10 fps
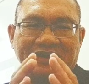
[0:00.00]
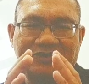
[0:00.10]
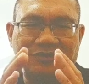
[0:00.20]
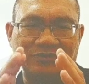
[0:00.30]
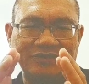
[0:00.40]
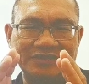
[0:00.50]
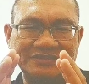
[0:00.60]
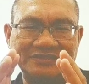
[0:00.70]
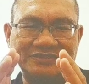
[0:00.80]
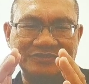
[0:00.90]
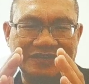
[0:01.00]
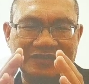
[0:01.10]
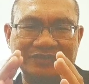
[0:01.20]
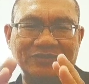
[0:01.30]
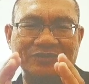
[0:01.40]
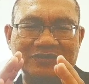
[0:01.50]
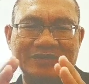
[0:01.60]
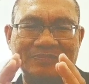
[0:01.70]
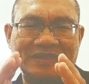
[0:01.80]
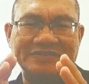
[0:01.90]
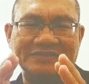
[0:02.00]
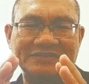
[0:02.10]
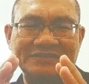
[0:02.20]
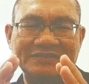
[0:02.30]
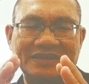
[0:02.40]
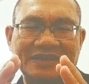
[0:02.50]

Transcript: your audience, to get to know them better,